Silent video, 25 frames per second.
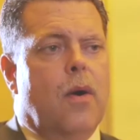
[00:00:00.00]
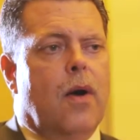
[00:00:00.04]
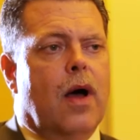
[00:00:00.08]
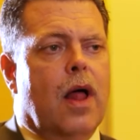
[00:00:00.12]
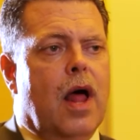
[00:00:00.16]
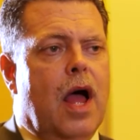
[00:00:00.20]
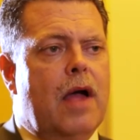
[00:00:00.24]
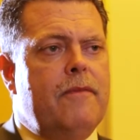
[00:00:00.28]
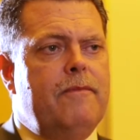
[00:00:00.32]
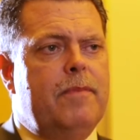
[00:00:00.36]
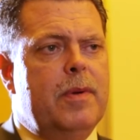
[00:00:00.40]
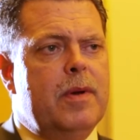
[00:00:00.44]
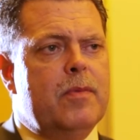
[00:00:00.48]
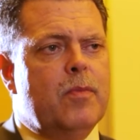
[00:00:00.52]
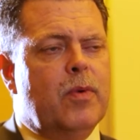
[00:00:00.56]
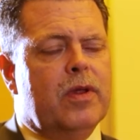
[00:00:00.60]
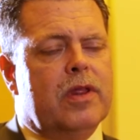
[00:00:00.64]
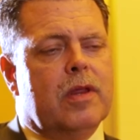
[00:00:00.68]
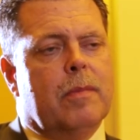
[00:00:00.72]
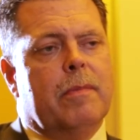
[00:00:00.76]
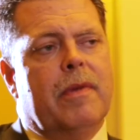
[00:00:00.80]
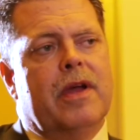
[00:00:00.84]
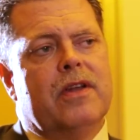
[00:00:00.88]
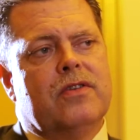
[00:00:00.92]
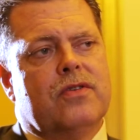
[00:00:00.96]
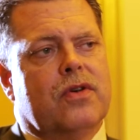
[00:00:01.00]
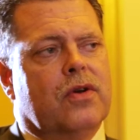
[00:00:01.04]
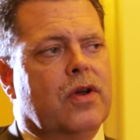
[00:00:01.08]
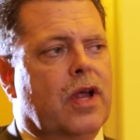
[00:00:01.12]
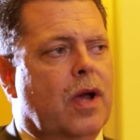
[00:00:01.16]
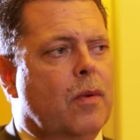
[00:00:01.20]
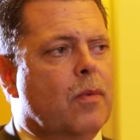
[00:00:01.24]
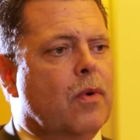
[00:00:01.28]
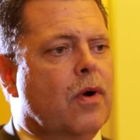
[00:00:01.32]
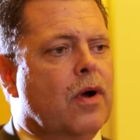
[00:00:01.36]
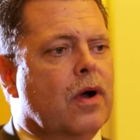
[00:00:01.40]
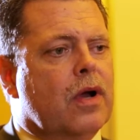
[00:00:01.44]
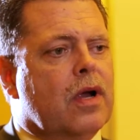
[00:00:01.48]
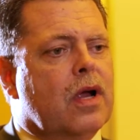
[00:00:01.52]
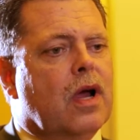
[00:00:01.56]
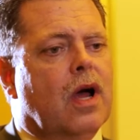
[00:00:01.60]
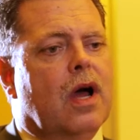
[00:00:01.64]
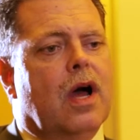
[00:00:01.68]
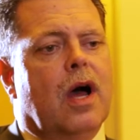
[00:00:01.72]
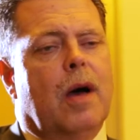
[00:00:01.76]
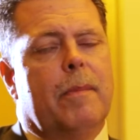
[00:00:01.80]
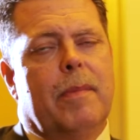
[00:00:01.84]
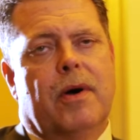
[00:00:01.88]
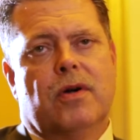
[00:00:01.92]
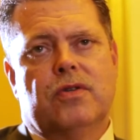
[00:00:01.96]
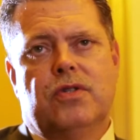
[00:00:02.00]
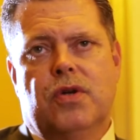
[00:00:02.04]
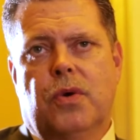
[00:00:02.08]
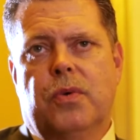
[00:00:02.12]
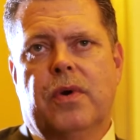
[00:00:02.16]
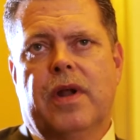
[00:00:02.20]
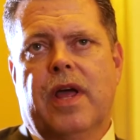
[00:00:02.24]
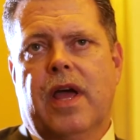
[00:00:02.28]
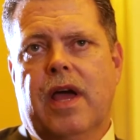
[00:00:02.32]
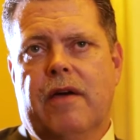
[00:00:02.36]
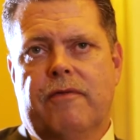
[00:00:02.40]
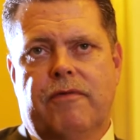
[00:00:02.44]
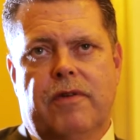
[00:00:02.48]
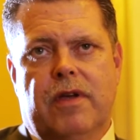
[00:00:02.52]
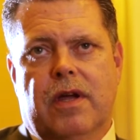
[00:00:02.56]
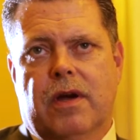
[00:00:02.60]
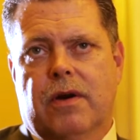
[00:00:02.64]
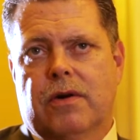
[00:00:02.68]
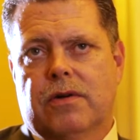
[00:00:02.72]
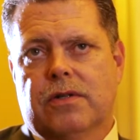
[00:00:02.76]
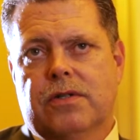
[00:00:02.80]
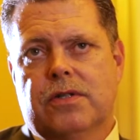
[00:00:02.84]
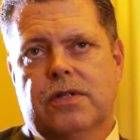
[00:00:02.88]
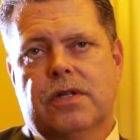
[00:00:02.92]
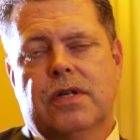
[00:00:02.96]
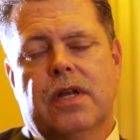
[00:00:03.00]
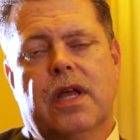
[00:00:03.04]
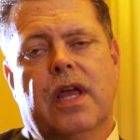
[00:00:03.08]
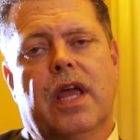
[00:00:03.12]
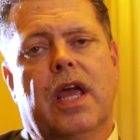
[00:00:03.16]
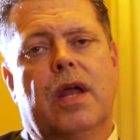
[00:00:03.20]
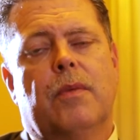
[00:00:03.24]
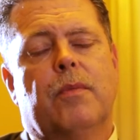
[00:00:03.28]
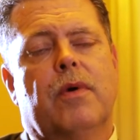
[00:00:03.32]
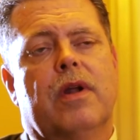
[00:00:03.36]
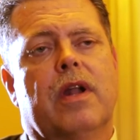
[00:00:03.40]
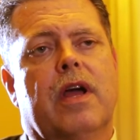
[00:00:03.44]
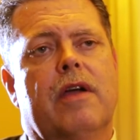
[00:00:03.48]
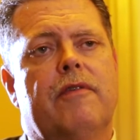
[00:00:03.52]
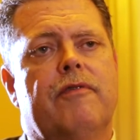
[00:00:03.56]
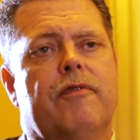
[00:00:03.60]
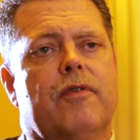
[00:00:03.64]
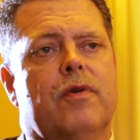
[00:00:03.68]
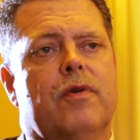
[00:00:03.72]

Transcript: Well, I've been with the Mentor Network about 2.5 years, and when I